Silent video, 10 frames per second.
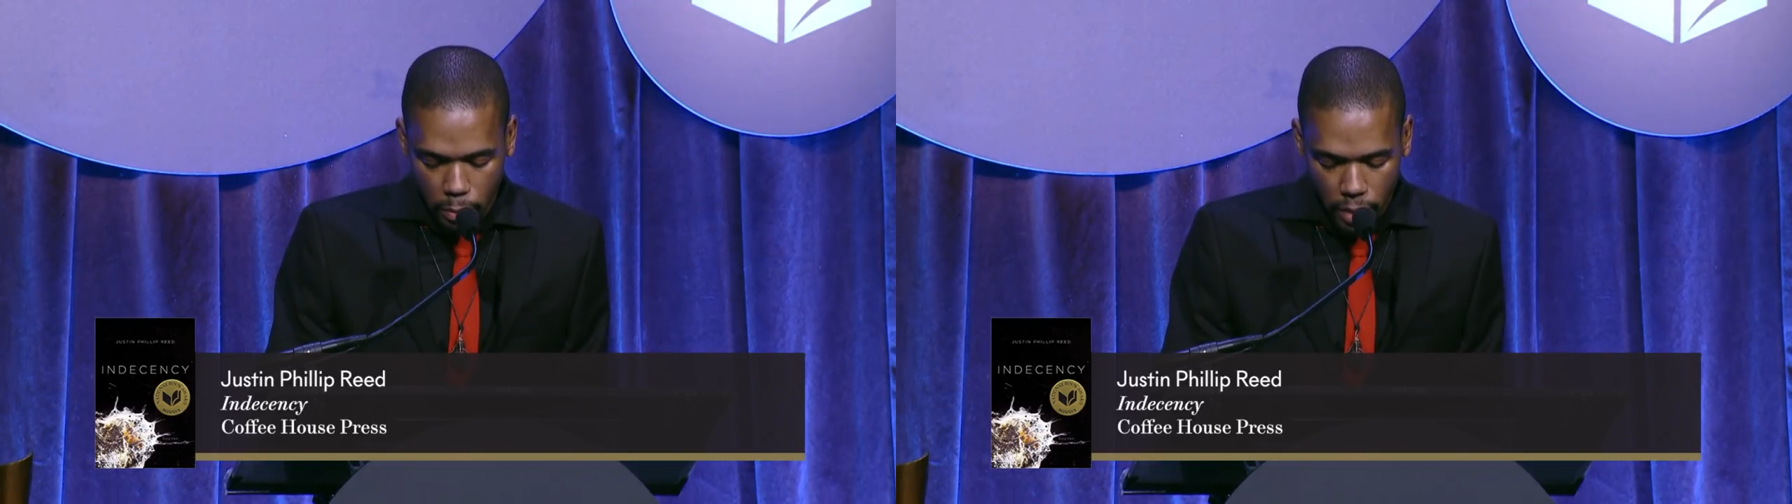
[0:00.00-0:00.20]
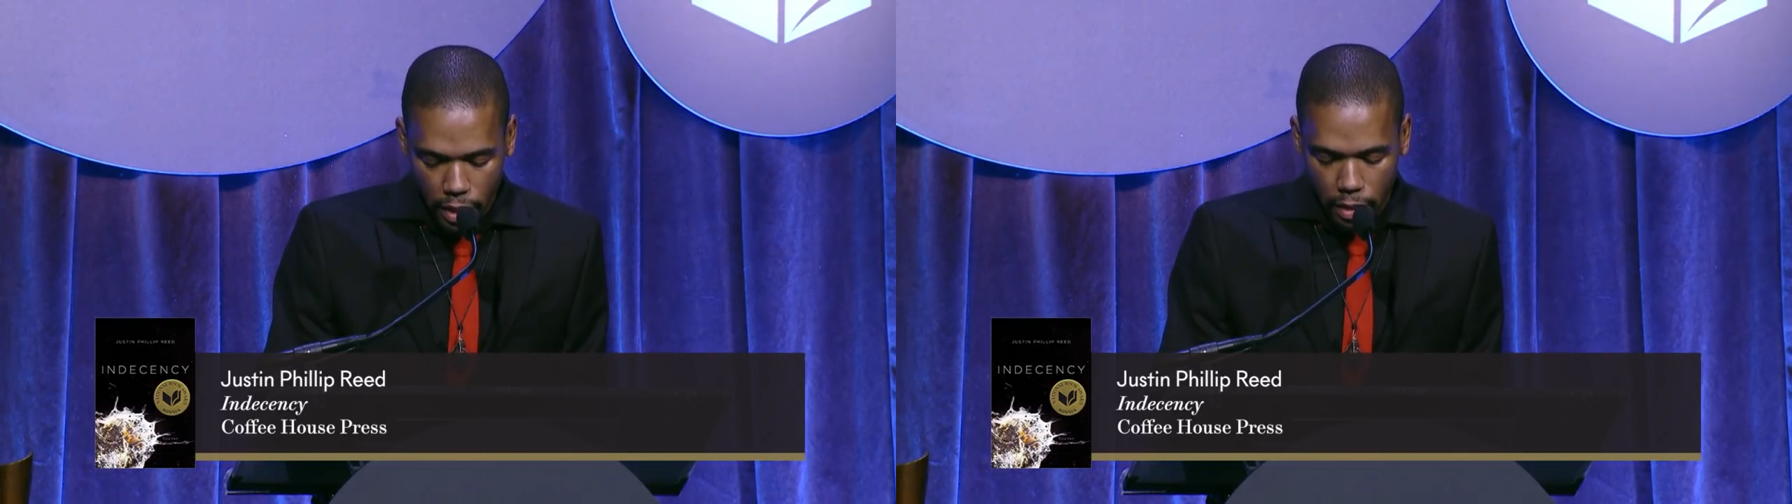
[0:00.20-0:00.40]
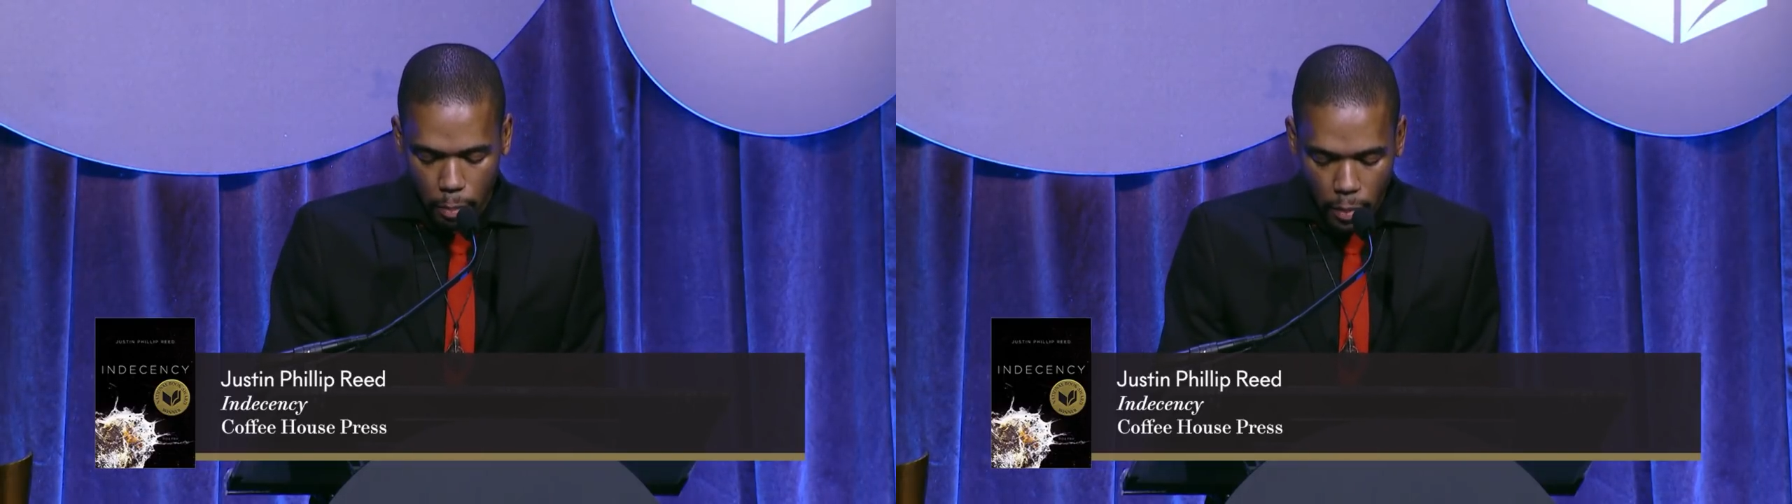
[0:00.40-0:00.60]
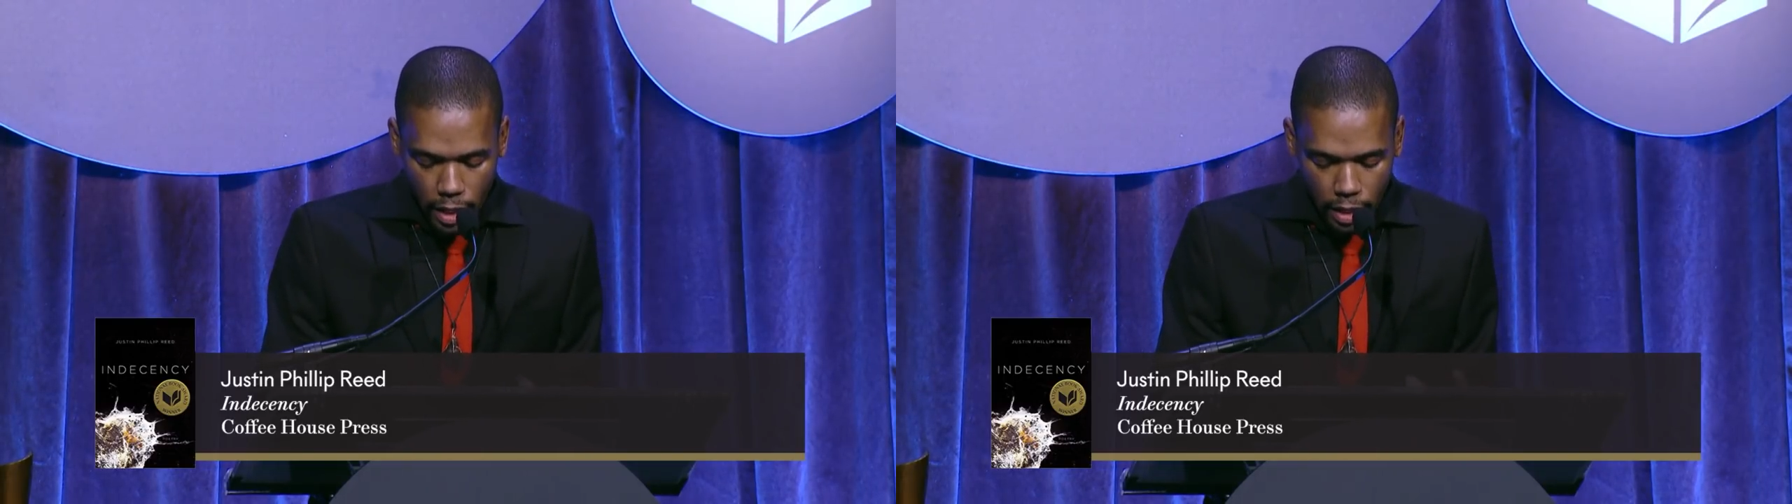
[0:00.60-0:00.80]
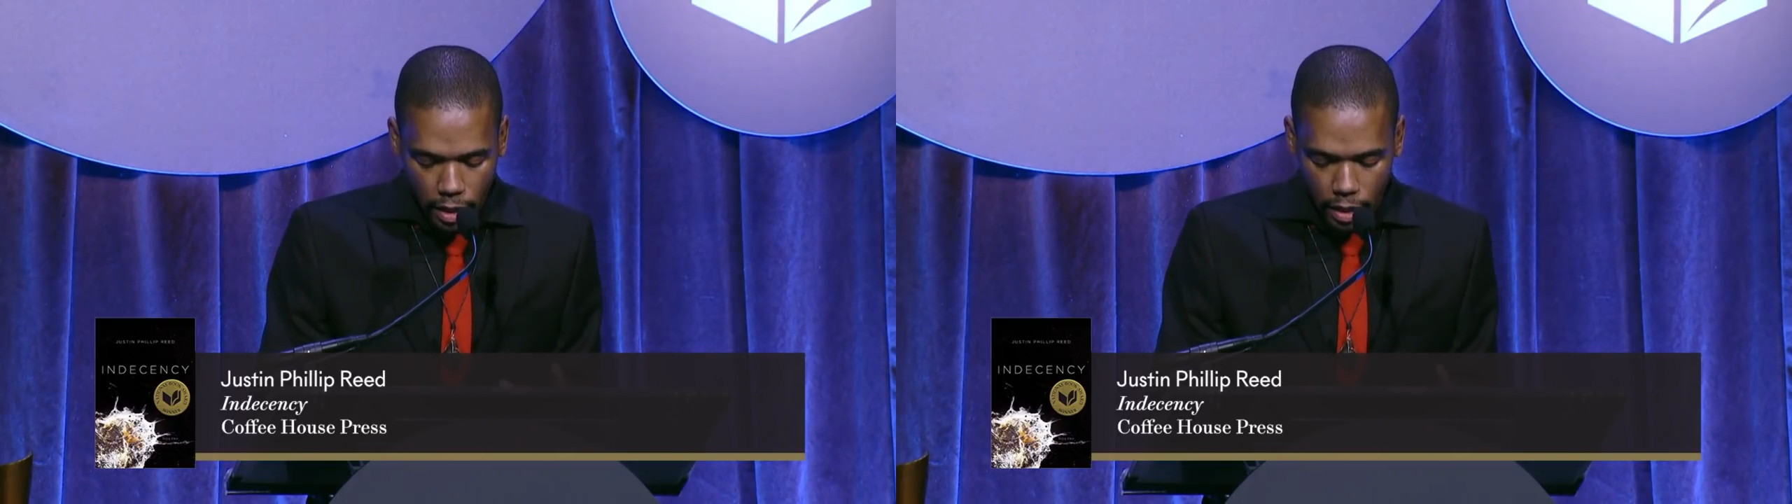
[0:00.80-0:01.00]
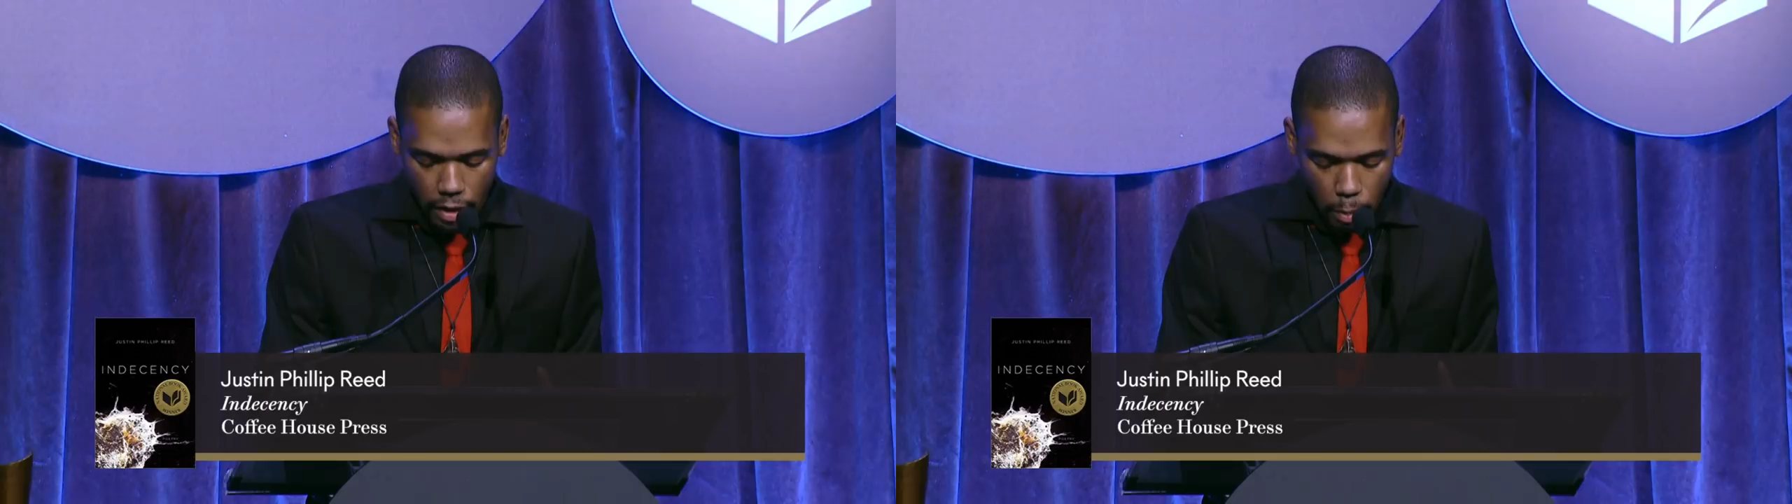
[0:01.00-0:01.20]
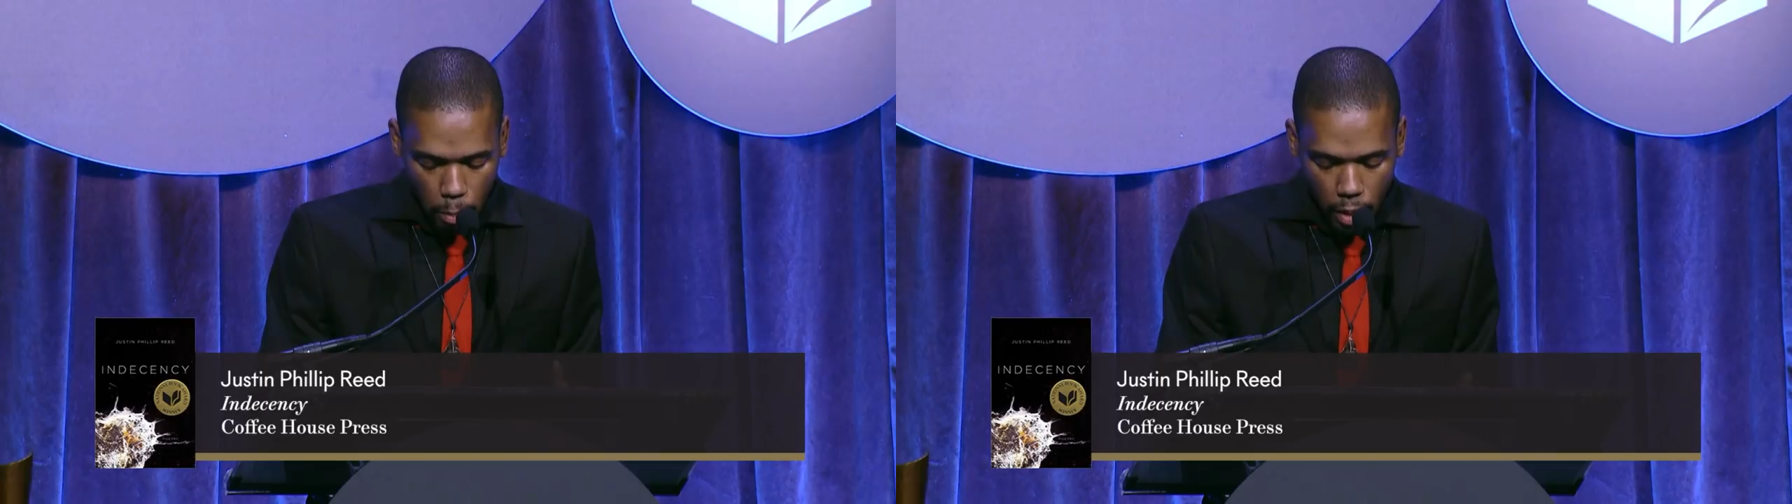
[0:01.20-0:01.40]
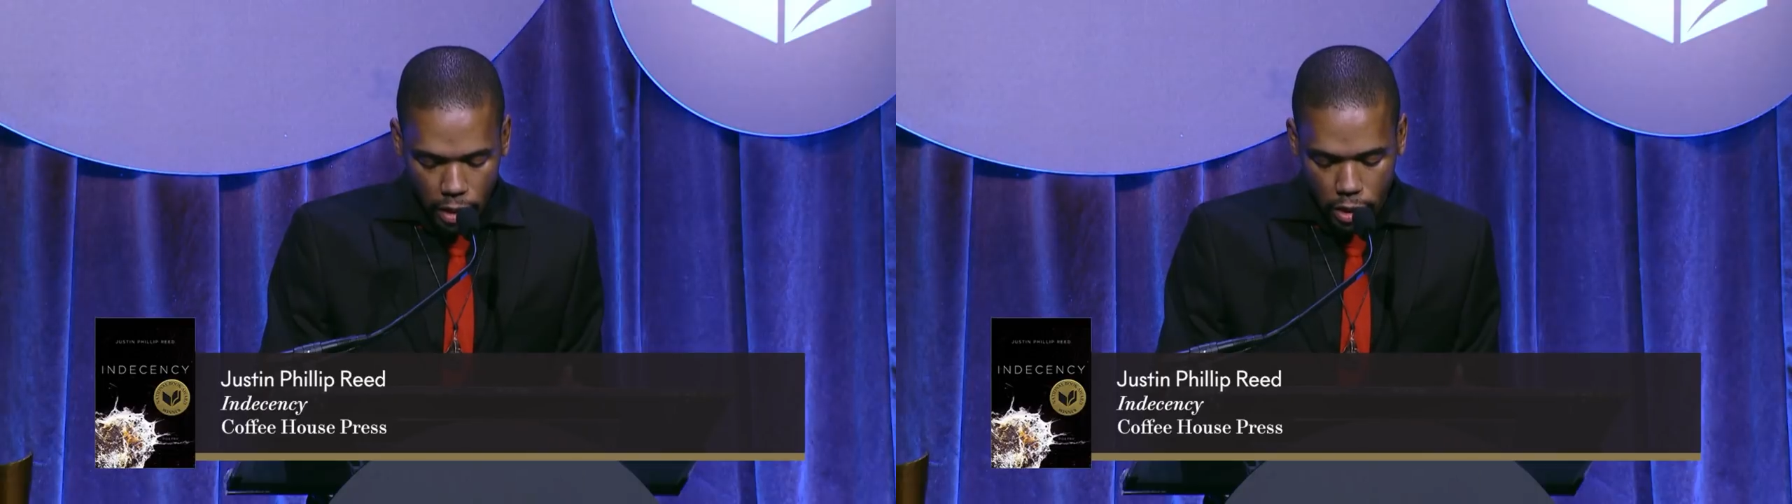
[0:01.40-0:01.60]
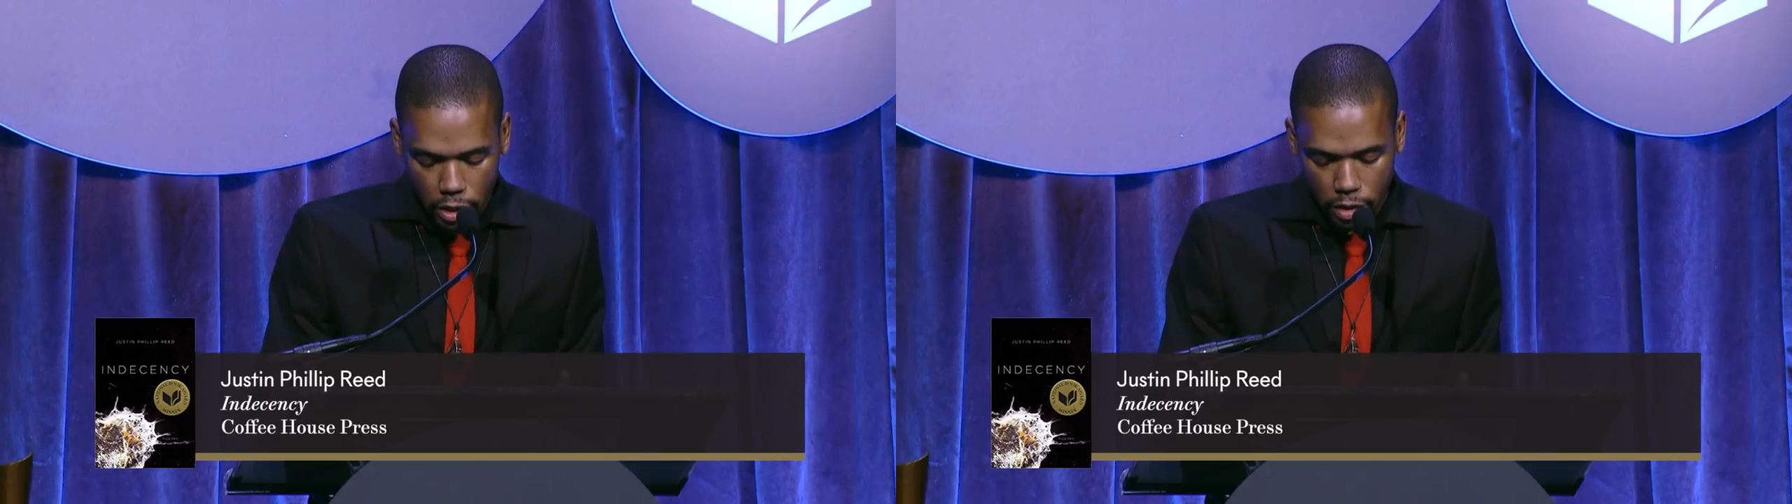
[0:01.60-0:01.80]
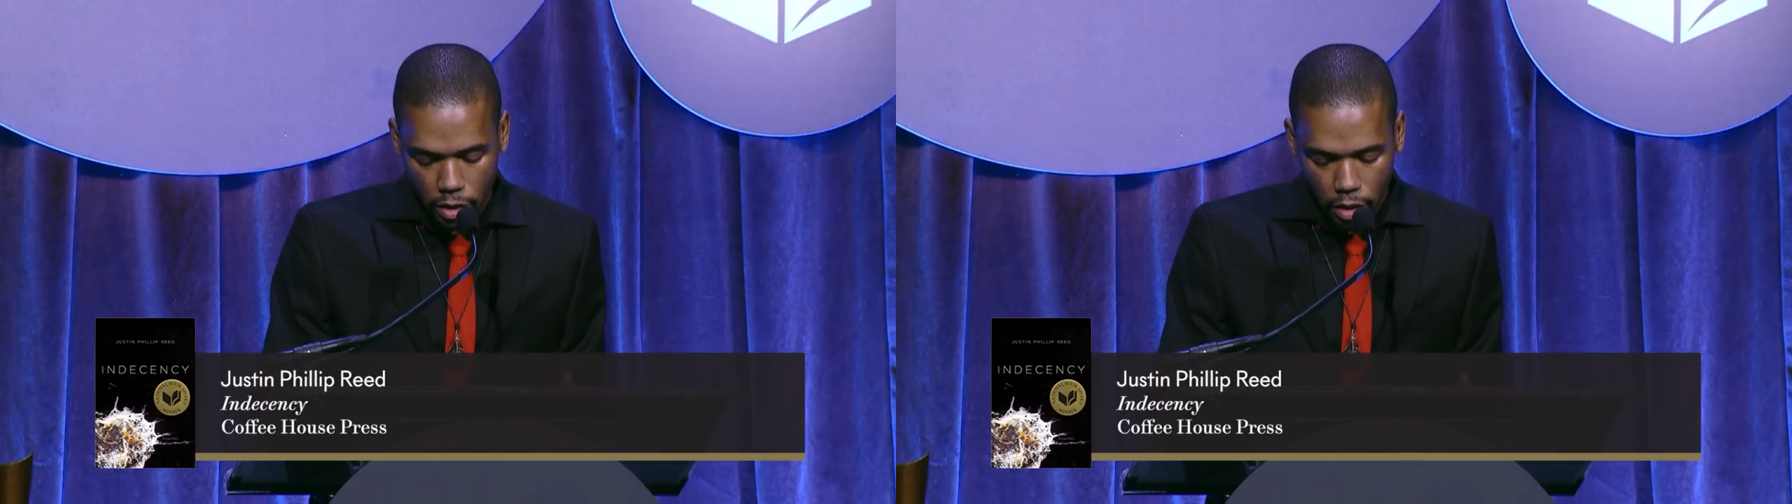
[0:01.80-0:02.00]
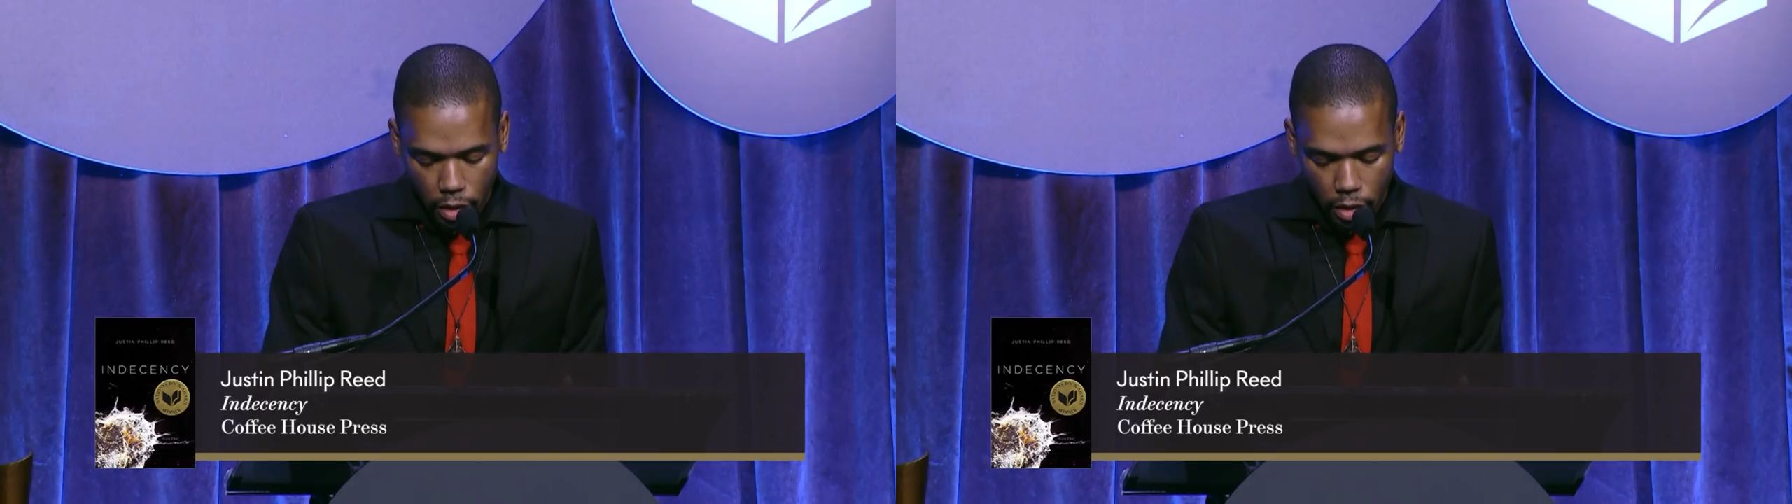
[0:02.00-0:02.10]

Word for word: to be many and much,